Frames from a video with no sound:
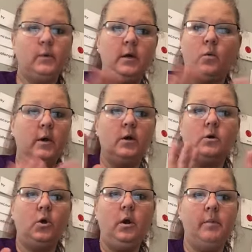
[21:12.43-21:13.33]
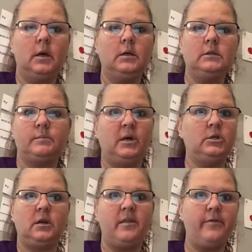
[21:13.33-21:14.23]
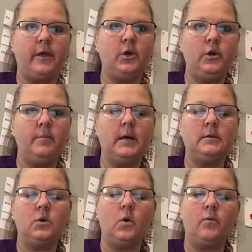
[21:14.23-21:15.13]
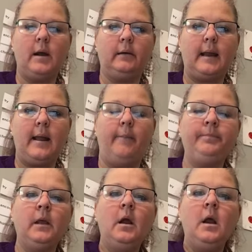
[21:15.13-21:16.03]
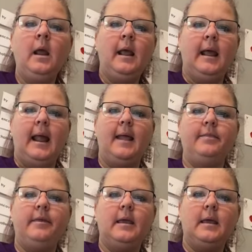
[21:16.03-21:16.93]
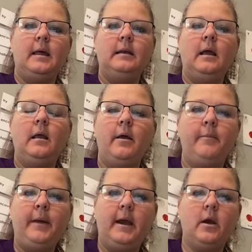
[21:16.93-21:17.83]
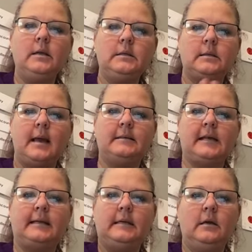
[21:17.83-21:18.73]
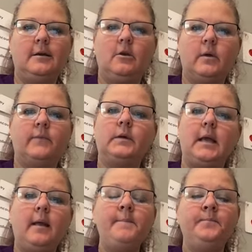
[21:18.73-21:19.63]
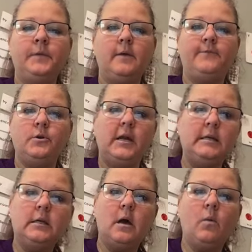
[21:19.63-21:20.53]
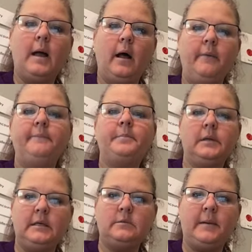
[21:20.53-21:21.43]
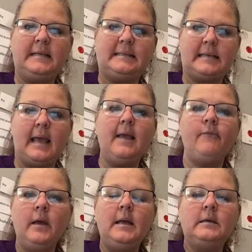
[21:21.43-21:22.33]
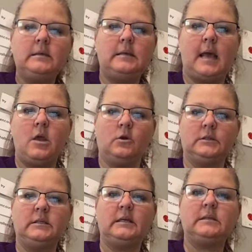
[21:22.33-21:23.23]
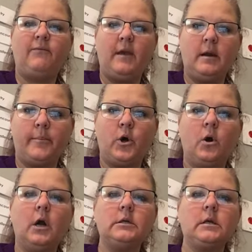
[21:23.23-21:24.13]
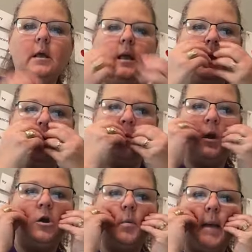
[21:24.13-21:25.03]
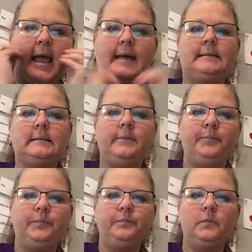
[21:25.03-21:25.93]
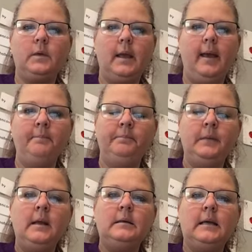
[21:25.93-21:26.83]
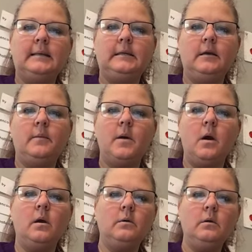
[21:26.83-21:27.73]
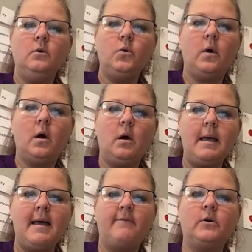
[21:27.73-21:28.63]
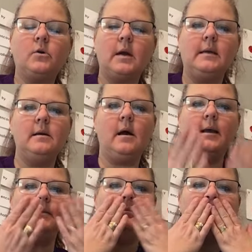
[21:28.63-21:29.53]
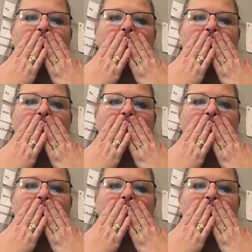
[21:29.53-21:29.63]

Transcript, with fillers: We don't want no cootie bugs, especially the cootie bugs going around now. And then, parents, as I tell you every day, if you need to go out, please be safe. Stay your six feet apart and wear your mask. Okay? Till I see you tomorrow, you all have a great night.